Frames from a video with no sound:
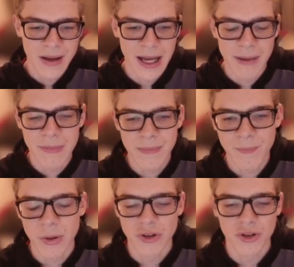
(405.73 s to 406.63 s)
um,
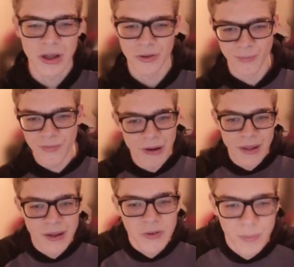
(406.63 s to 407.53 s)
which is that
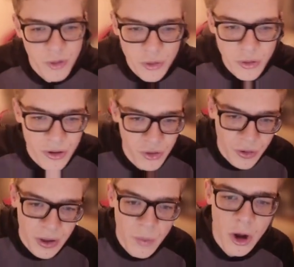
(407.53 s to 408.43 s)
is sudden
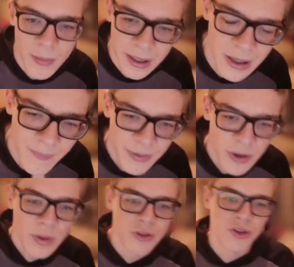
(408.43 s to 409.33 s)
stratospheric warming,
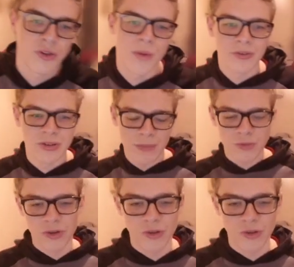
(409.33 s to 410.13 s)
which is where the temperatures